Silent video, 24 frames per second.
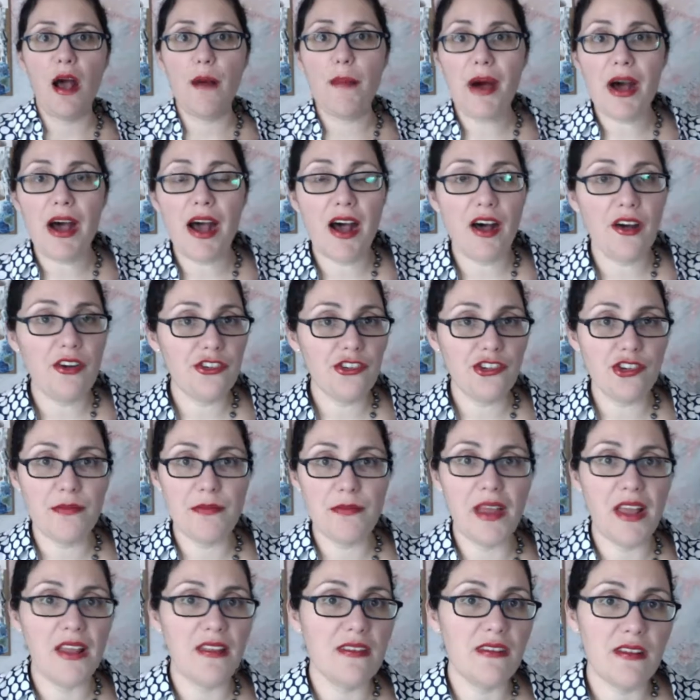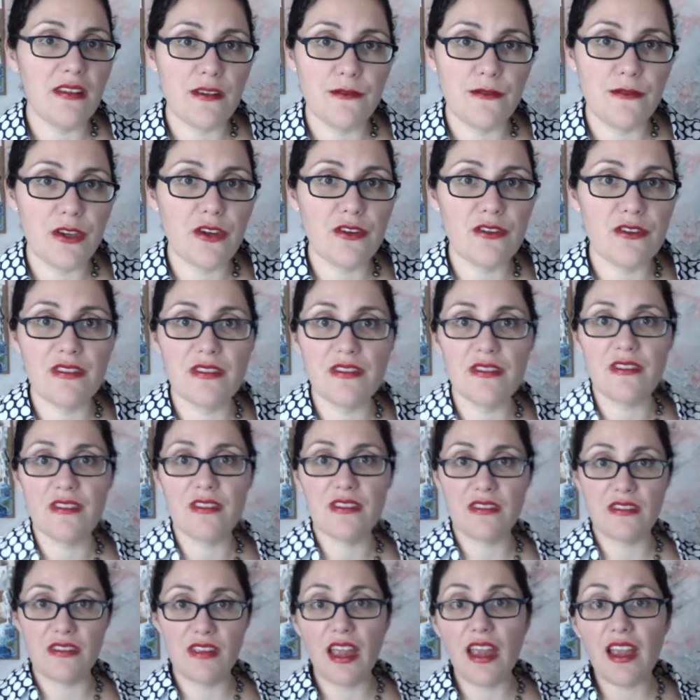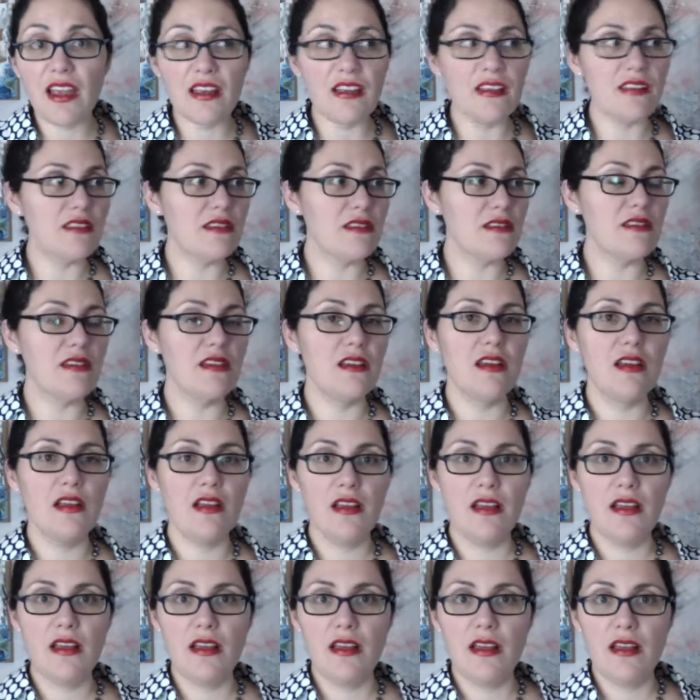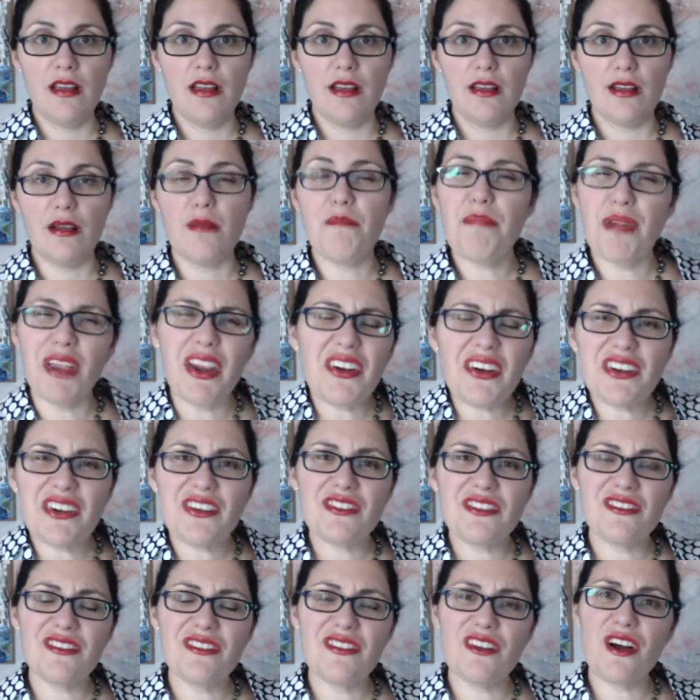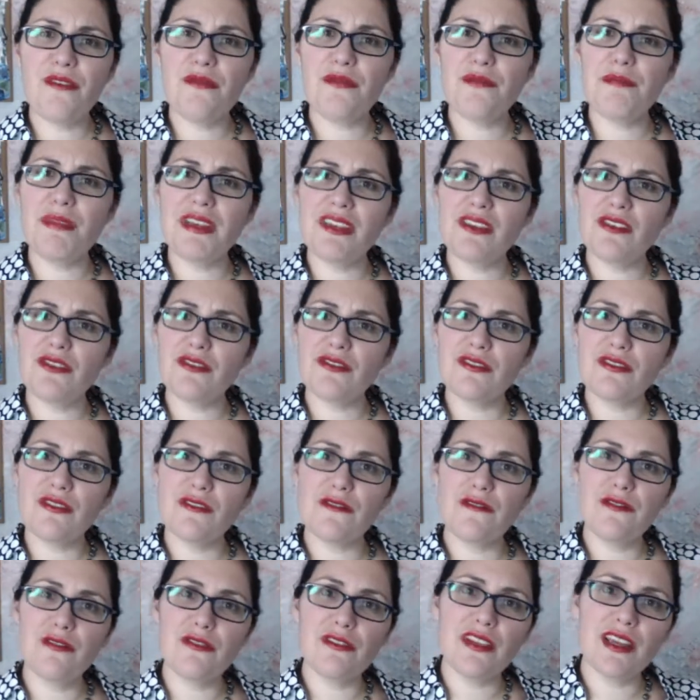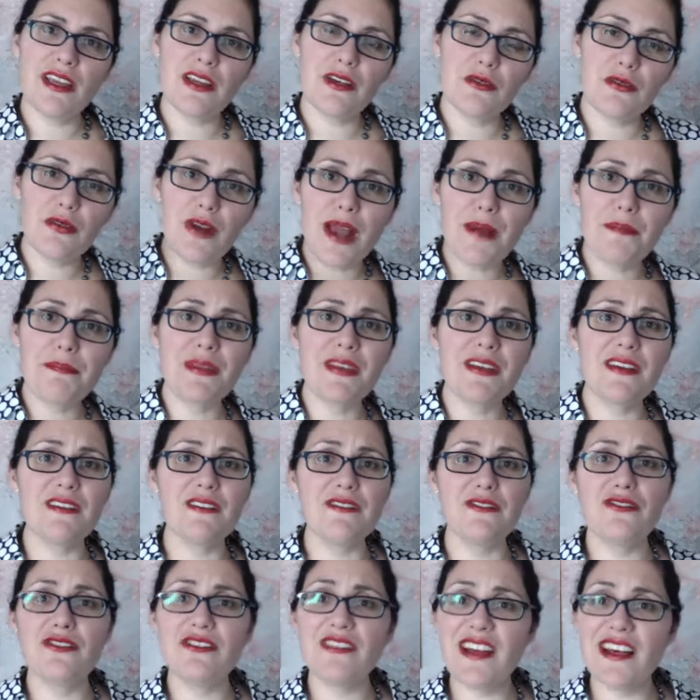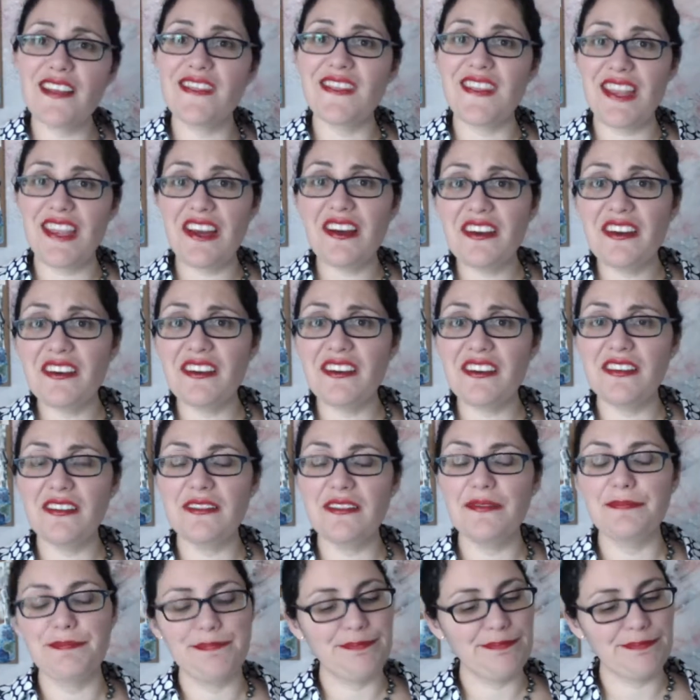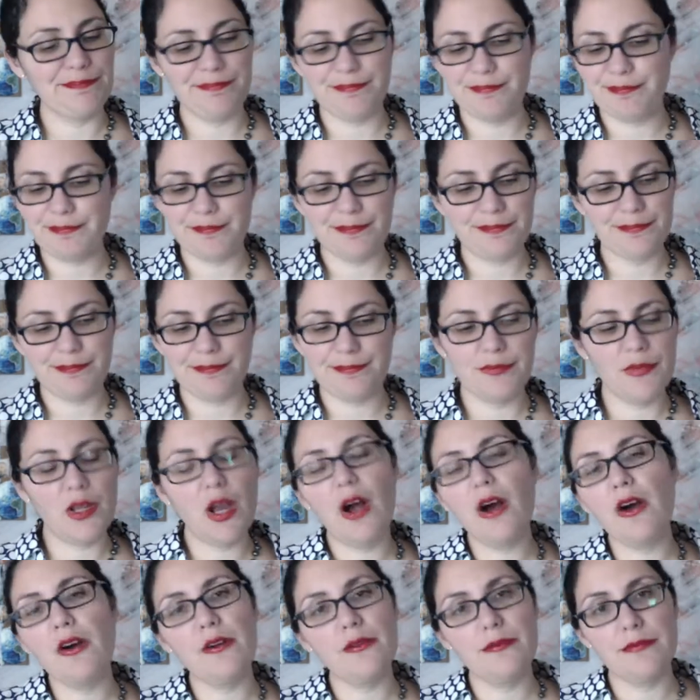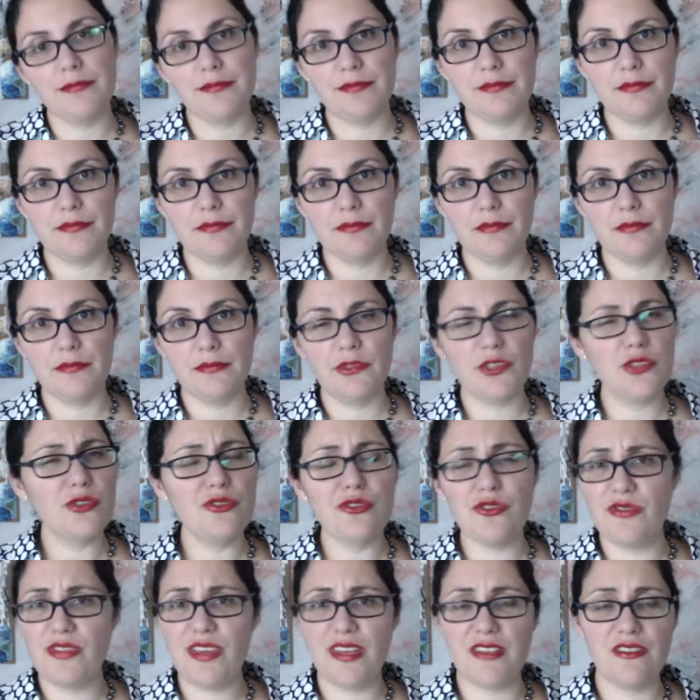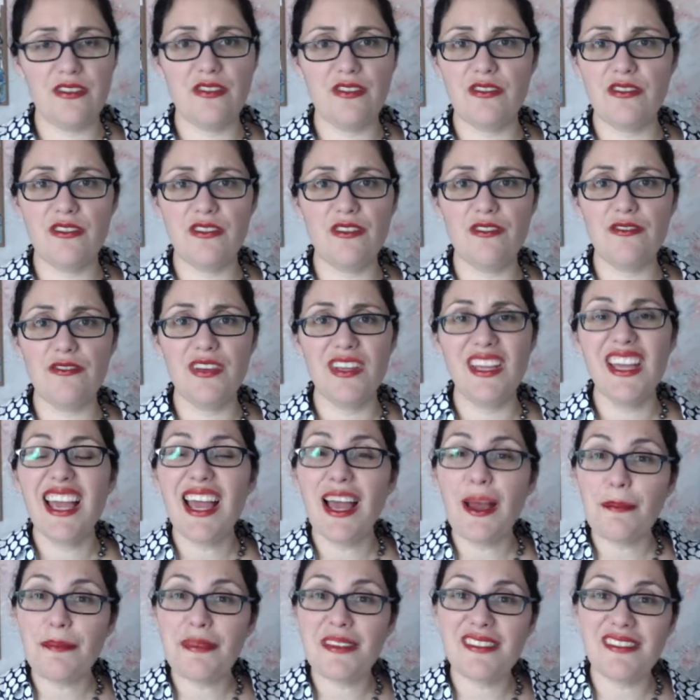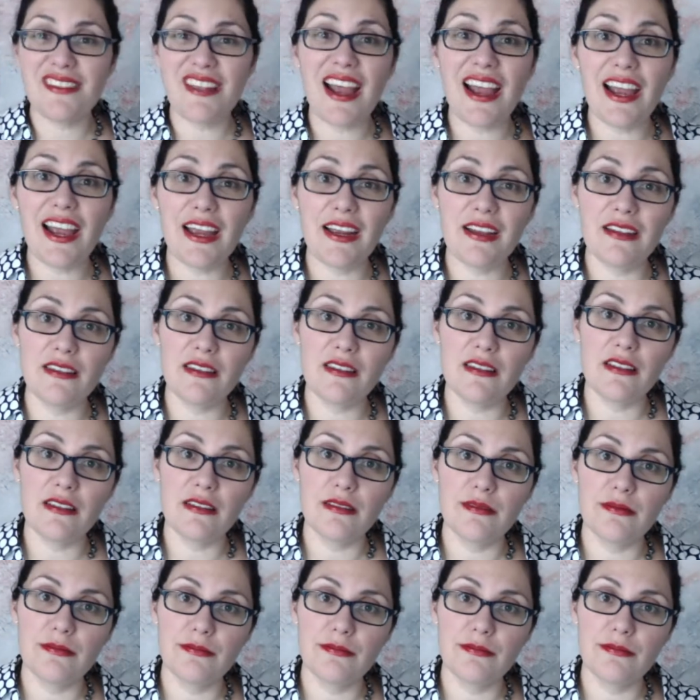about how she made 6 figures in 6 days and comparing yourself and making yourself feel like crap because you're not there? No, don't do that to yourself. And besides,